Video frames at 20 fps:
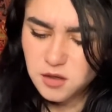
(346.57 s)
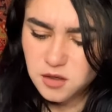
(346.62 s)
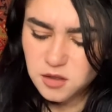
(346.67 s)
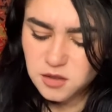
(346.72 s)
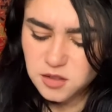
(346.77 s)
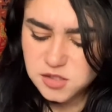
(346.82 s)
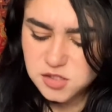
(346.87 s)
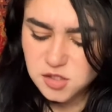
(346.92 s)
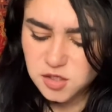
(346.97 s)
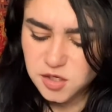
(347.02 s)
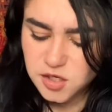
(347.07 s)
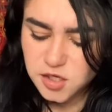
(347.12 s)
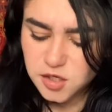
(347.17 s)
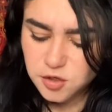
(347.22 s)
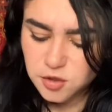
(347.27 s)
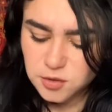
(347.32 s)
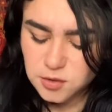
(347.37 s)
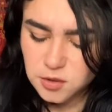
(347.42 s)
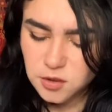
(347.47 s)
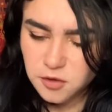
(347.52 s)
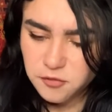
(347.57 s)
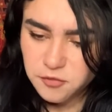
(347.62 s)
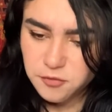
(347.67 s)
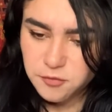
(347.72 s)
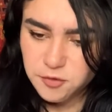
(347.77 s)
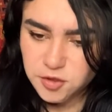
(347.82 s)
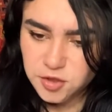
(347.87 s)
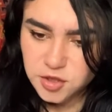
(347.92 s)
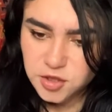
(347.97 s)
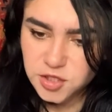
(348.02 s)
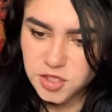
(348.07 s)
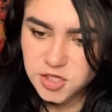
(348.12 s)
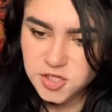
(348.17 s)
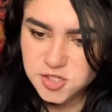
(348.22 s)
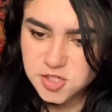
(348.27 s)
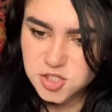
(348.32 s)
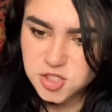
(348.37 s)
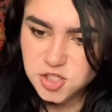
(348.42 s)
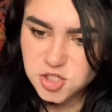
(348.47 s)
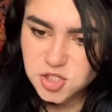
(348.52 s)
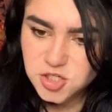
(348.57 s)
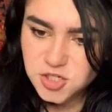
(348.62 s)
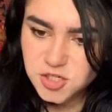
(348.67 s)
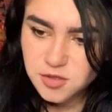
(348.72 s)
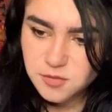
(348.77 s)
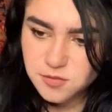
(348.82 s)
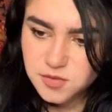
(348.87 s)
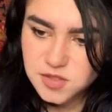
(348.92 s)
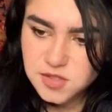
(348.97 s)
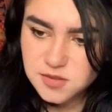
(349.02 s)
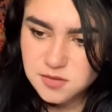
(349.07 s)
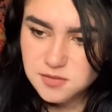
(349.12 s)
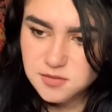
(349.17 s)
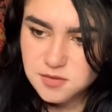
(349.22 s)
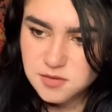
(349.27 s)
Let's look at your love and relationships.